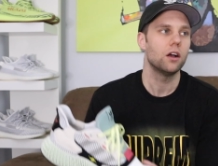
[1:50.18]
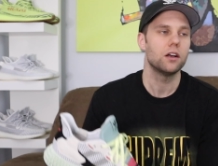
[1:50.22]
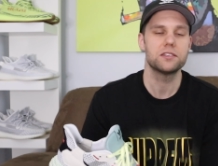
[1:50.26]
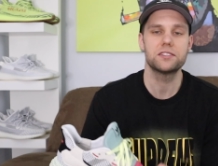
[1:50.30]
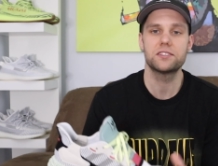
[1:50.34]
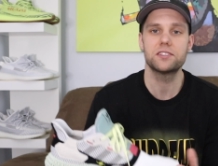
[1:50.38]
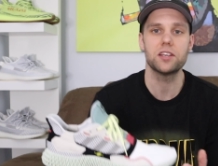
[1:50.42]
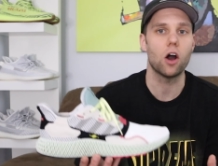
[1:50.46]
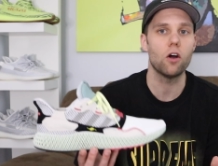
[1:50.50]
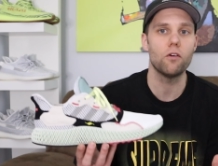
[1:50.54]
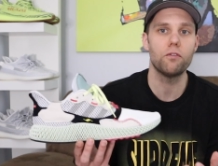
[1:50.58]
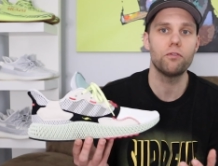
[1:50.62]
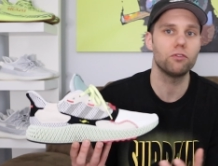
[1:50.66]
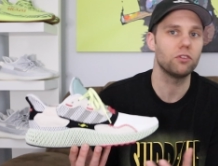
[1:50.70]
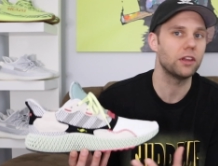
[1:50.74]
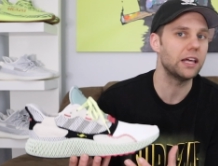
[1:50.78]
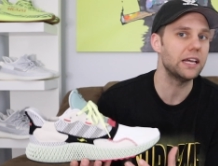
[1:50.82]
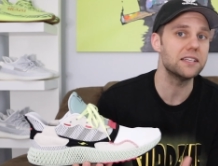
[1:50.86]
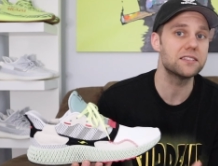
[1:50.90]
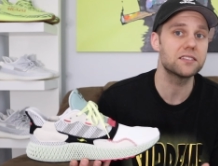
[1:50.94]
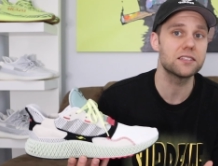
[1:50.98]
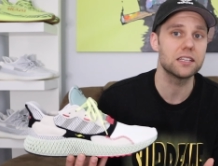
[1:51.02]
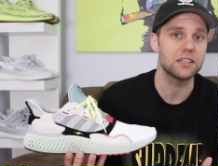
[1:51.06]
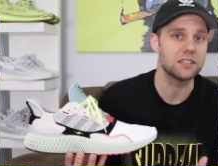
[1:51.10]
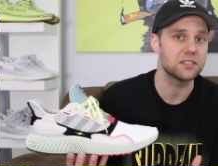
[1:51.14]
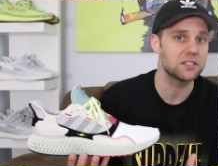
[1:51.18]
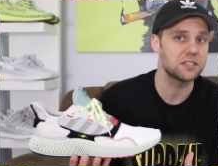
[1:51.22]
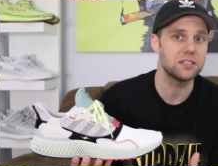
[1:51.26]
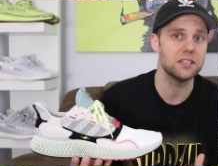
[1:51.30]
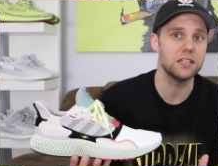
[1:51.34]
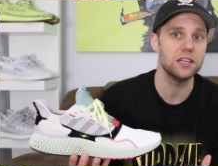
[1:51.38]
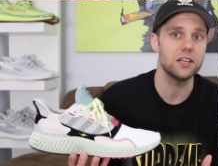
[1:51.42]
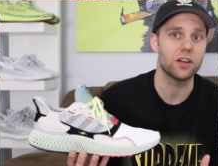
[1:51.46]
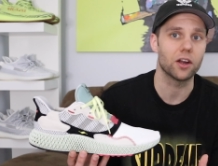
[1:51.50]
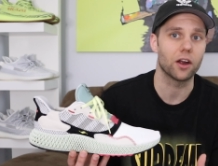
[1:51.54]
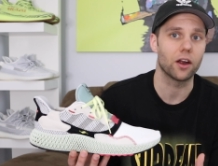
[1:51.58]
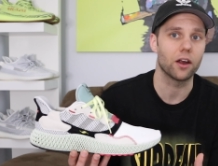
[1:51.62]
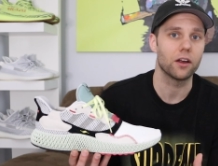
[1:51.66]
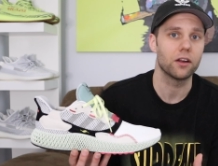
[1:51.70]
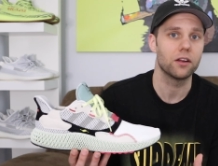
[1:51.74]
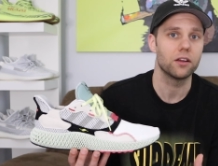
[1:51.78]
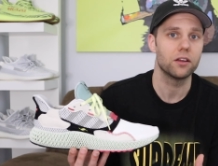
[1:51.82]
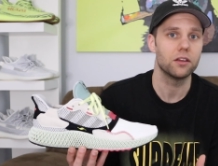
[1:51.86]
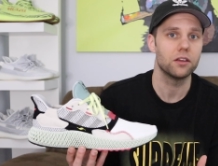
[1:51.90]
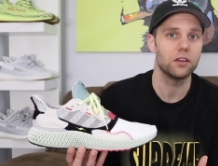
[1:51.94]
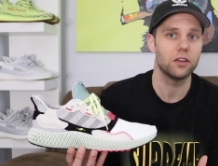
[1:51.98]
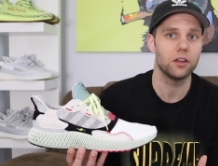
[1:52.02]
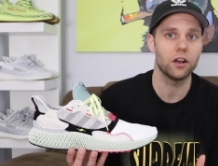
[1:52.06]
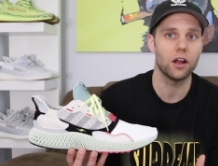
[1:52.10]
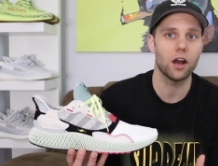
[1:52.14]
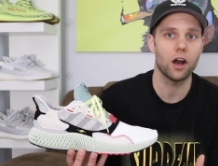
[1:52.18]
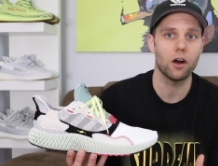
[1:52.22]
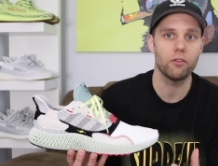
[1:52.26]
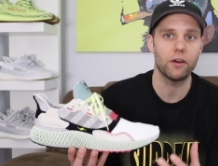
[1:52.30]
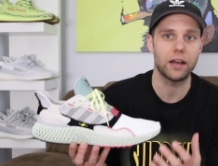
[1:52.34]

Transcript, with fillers: self-lacing sneaker. You know,